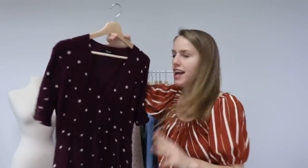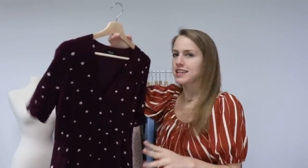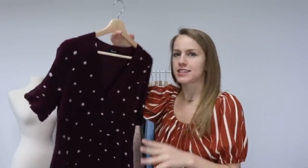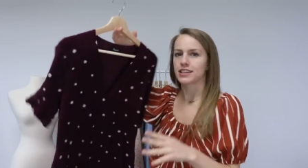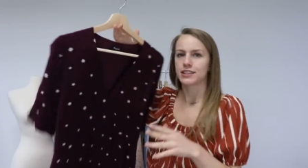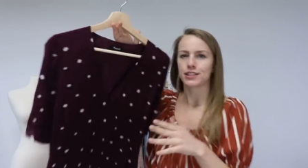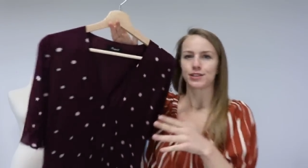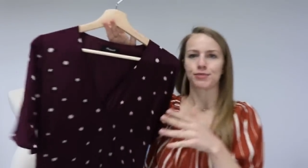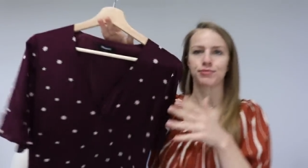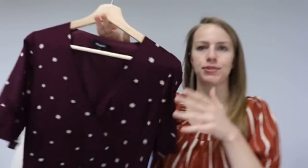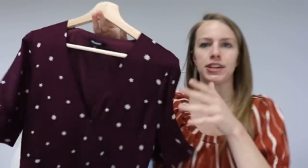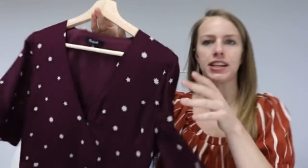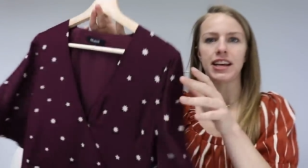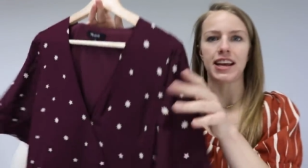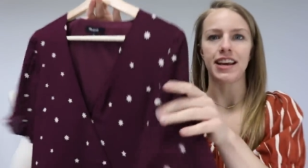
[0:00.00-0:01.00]
It's got this
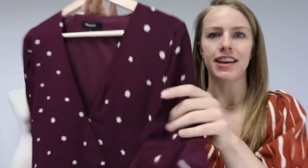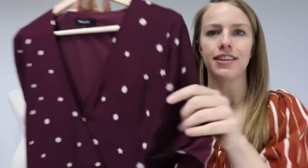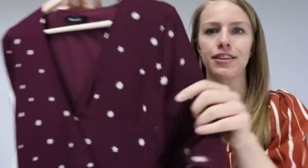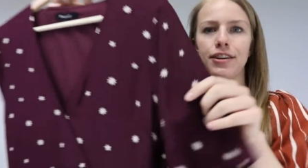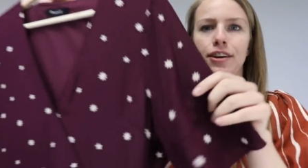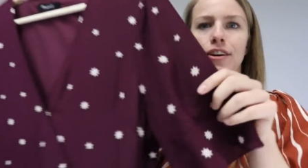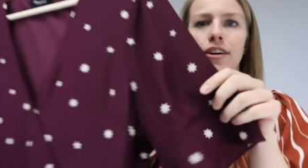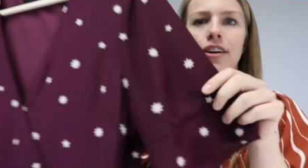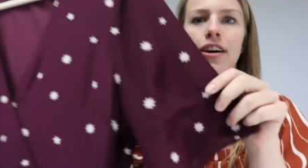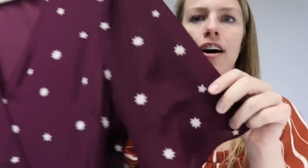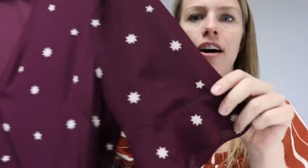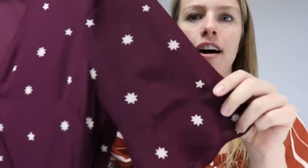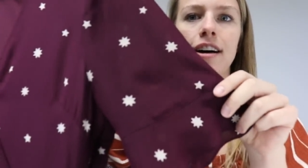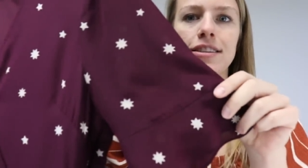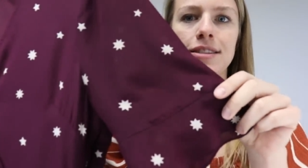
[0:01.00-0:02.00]
really
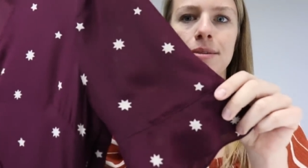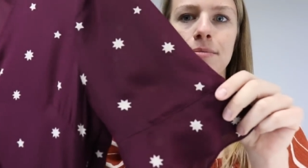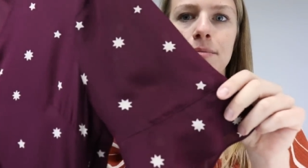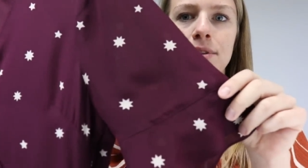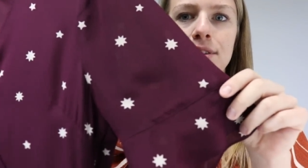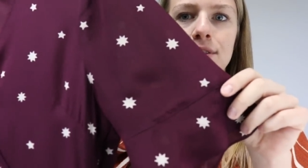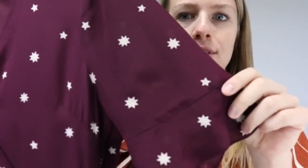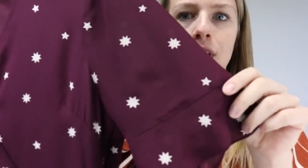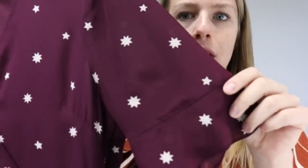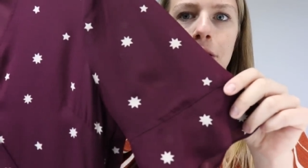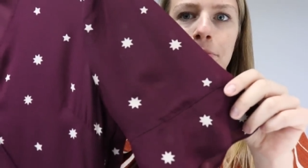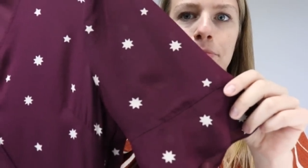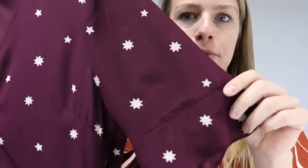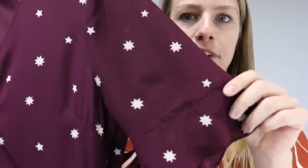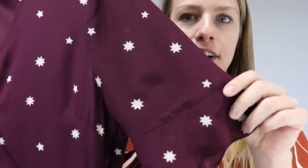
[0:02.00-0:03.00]
awesome
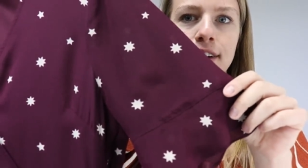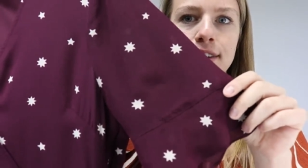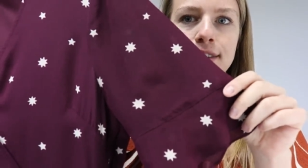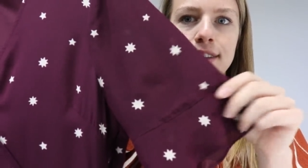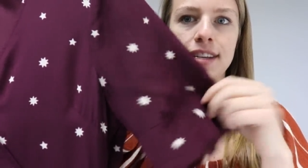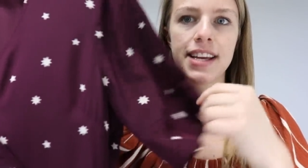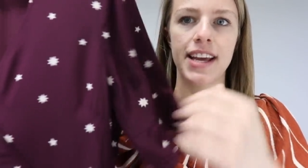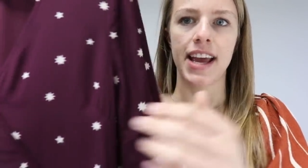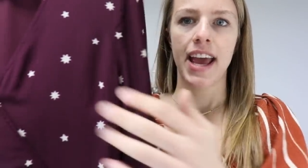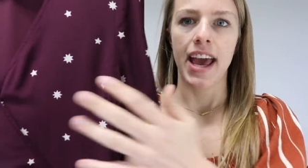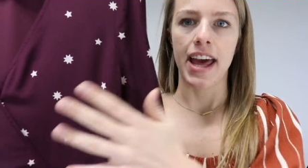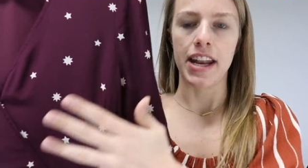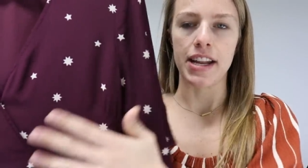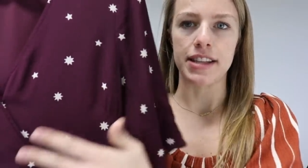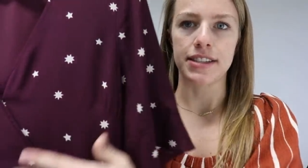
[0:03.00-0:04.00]
star print,
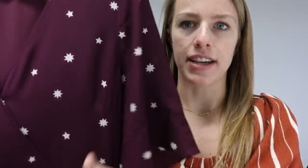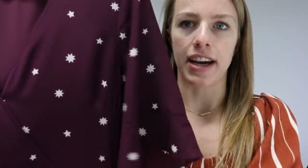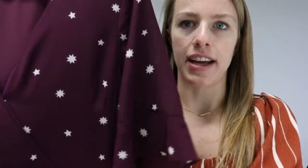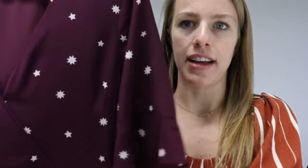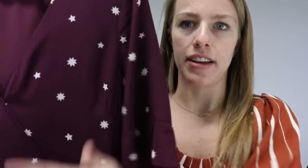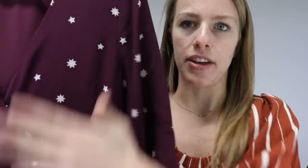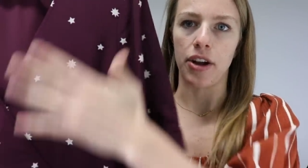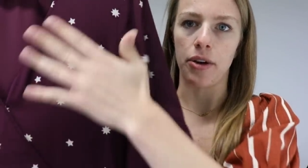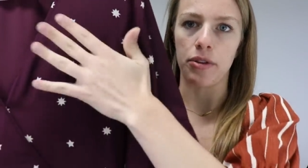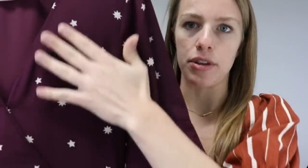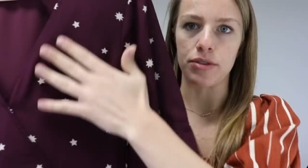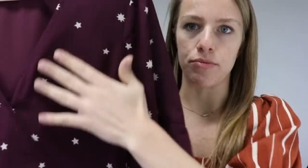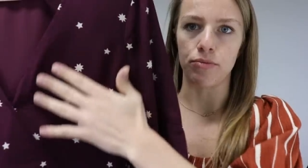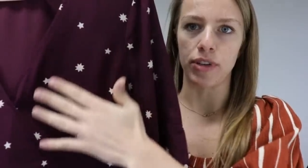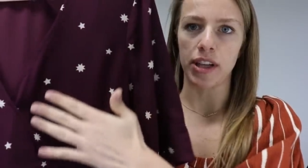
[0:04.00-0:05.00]
and it's got, you know,
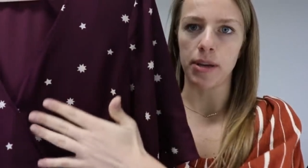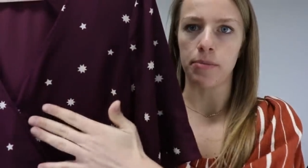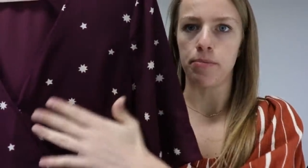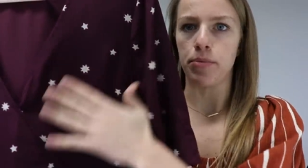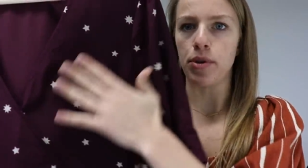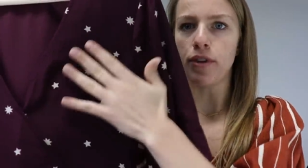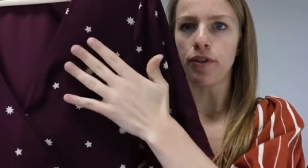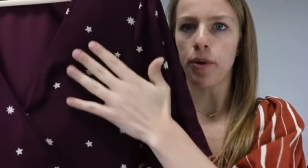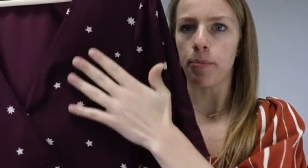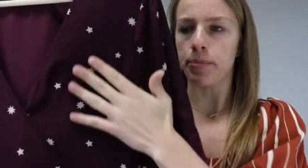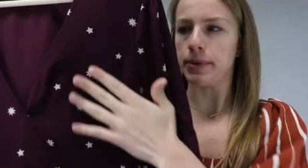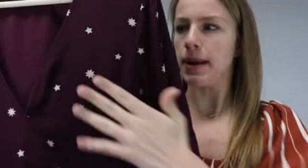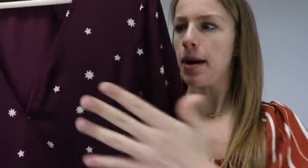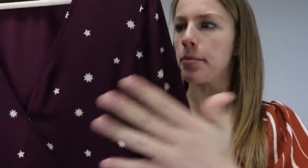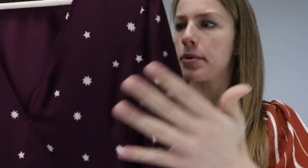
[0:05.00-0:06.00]
this really beautiful
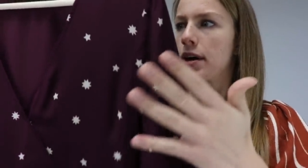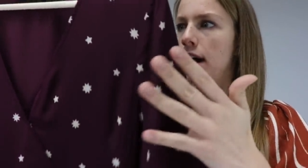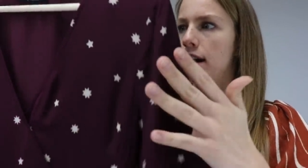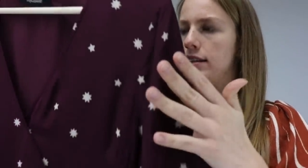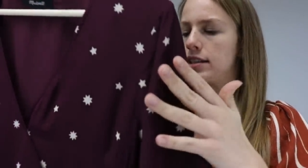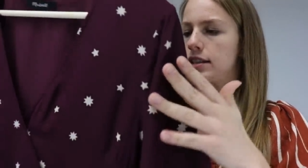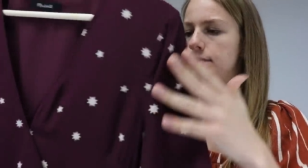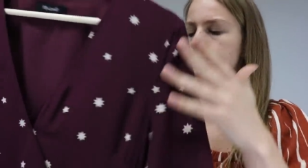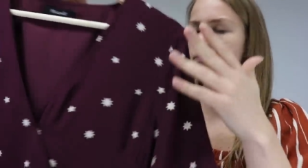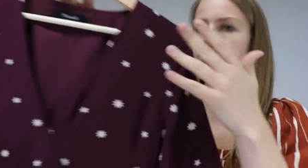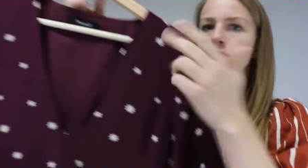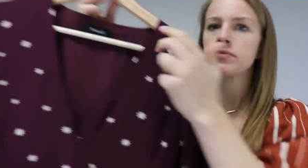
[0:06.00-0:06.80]
plum color,